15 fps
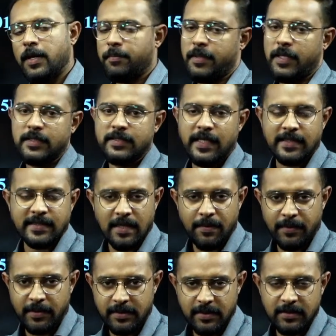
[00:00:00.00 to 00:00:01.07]
PSC
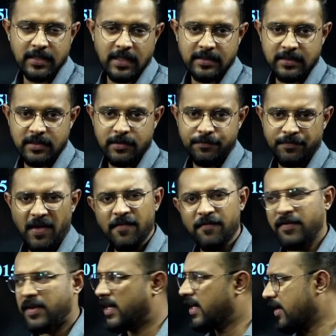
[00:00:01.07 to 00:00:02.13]
examination is concerned.
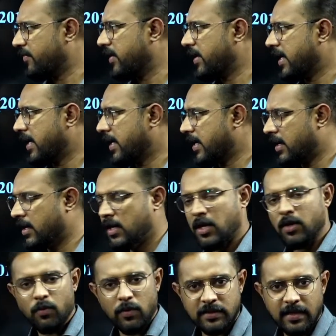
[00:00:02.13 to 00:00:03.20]
Every year we get a
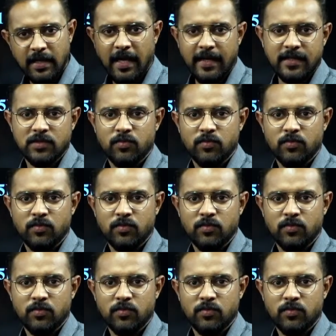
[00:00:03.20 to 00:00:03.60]
question like this.